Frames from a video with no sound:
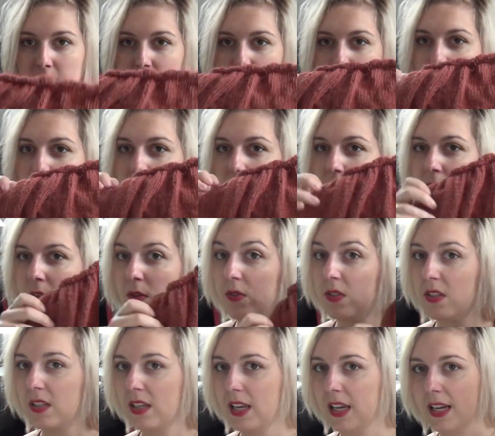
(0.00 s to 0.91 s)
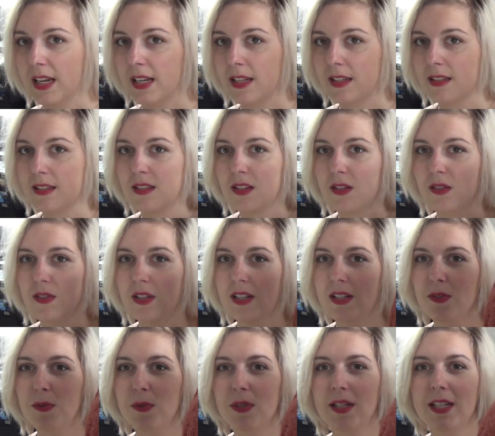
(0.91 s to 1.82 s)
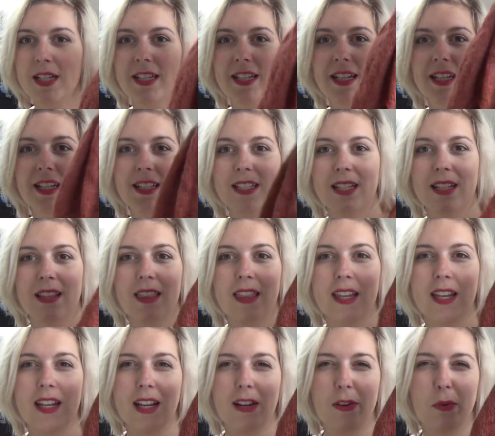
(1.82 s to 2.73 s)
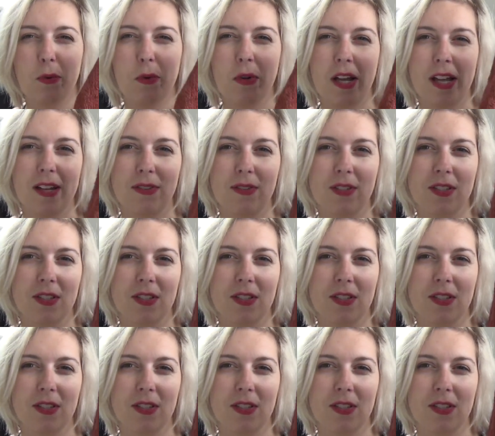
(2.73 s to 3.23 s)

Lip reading: only 2 skeins. So that's really nice. I think I will have a